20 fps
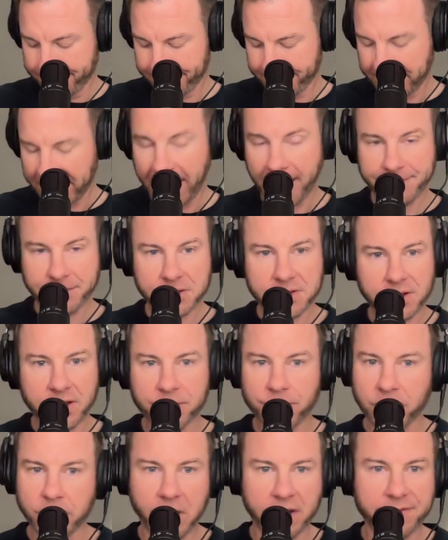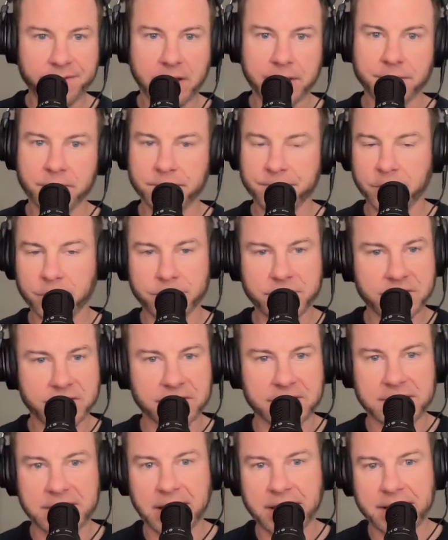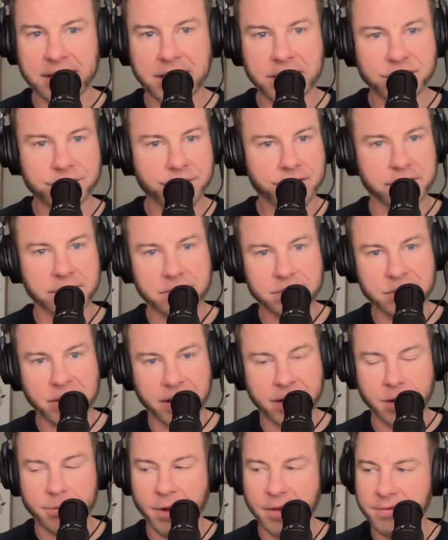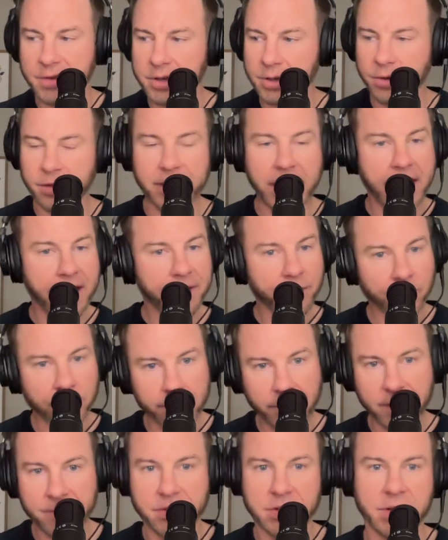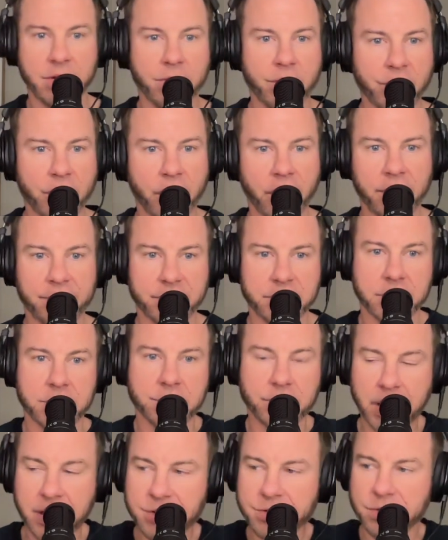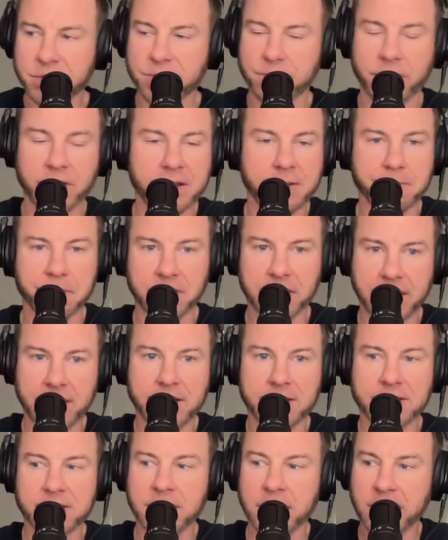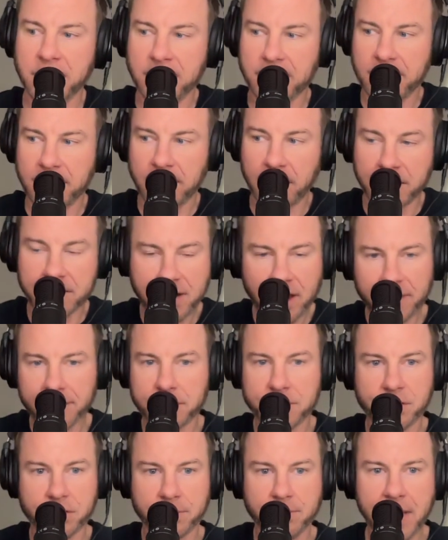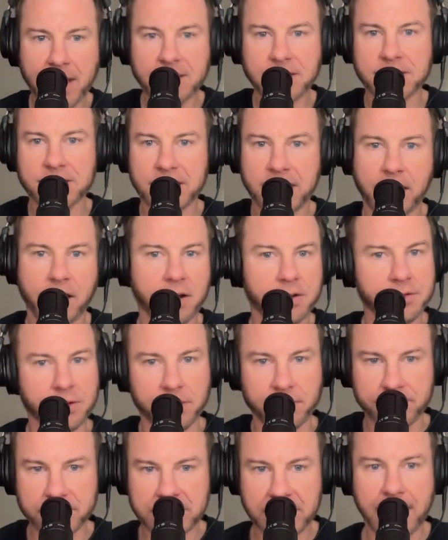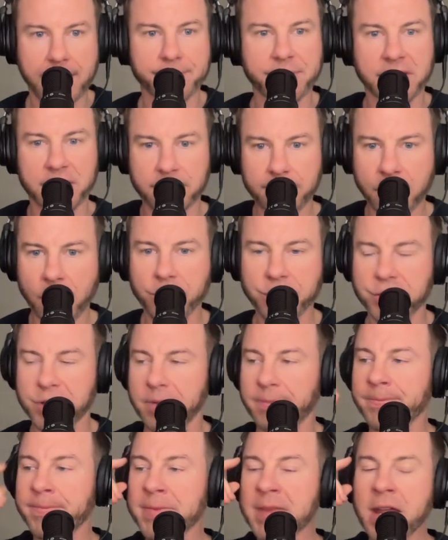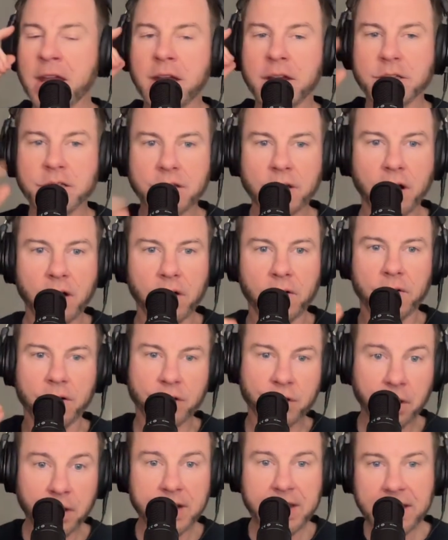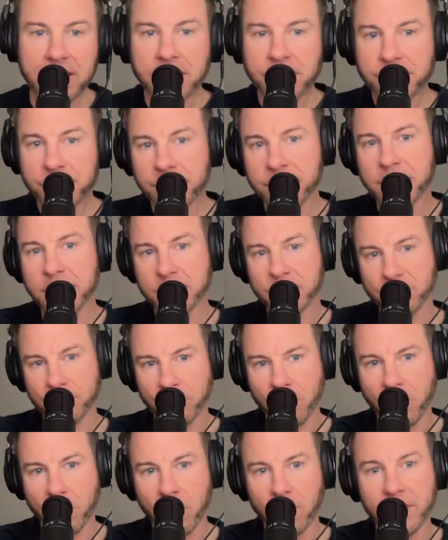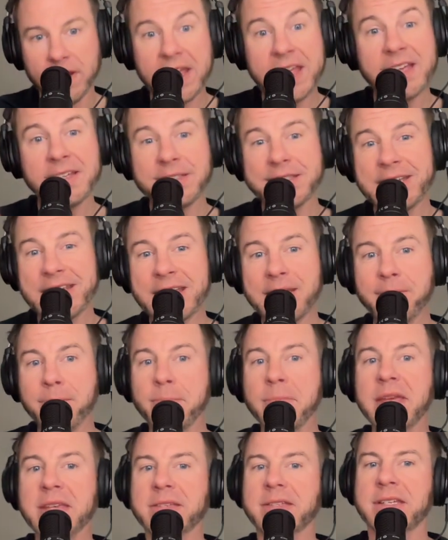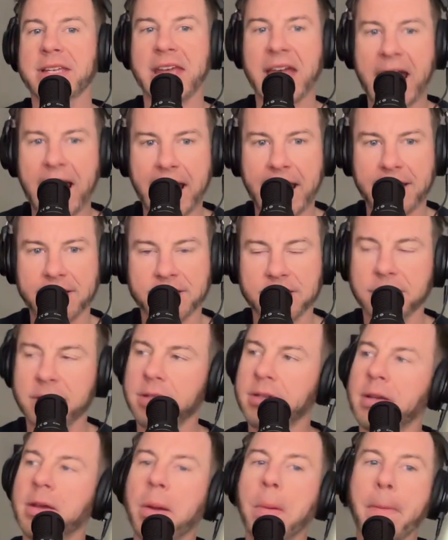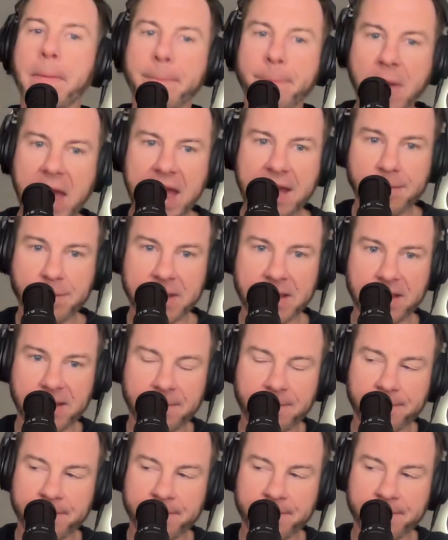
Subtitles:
After Sun, one of my favorite films of the decade. You can check out my video on that, or my video on All of Us Strangers, where he plays another tremendous character of depth and emotion. So, could he do this role? Is he miscast? Maybe.